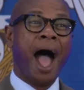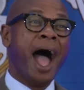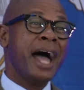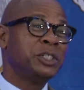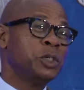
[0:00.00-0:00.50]

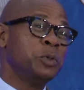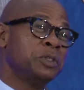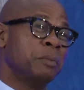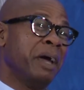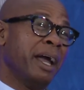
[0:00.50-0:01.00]
I
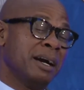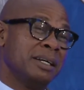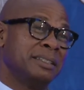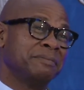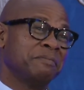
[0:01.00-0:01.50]
choose the mayor
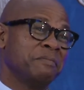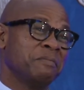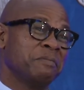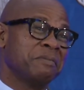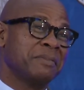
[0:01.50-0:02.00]

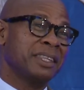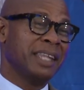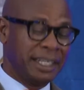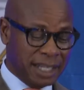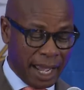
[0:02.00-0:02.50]

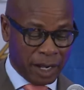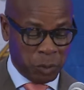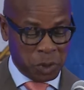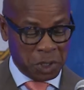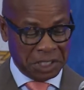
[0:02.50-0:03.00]
than Tiger
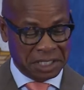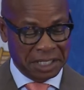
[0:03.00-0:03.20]
Woods.